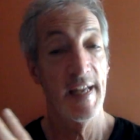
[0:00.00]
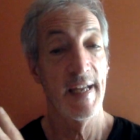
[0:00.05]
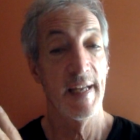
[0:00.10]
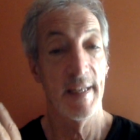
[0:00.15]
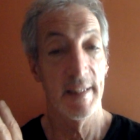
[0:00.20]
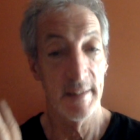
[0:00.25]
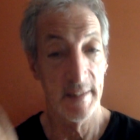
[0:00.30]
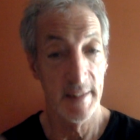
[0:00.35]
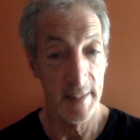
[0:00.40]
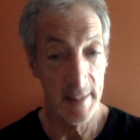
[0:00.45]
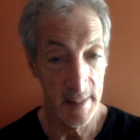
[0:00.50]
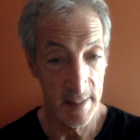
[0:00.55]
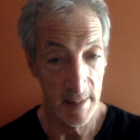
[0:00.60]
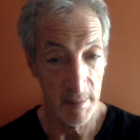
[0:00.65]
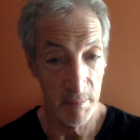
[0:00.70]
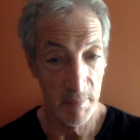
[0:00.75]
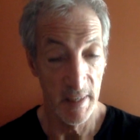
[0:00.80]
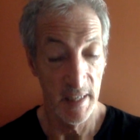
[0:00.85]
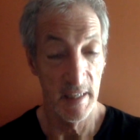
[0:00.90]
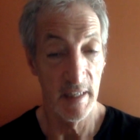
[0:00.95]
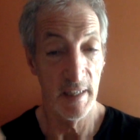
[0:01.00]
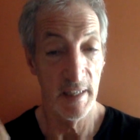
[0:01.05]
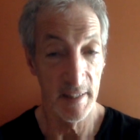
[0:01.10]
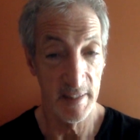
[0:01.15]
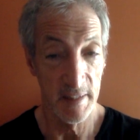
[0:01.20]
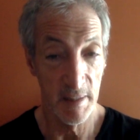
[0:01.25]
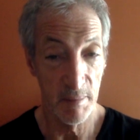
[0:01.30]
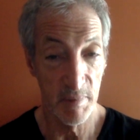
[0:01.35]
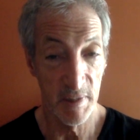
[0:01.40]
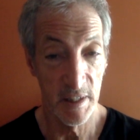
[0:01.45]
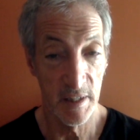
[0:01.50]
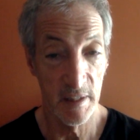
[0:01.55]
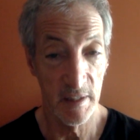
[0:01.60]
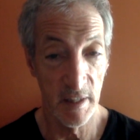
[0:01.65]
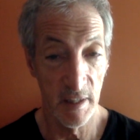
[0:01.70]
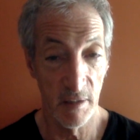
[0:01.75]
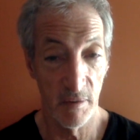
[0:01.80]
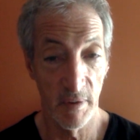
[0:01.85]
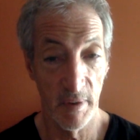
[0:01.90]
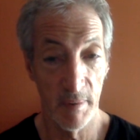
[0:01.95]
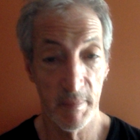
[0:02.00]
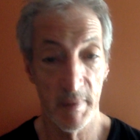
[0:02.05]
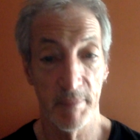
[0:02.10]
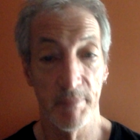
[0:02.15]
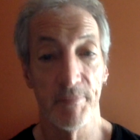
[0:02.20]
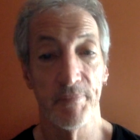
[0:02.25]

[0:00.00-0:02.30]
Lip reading: and list them in an exhibit to the agreement.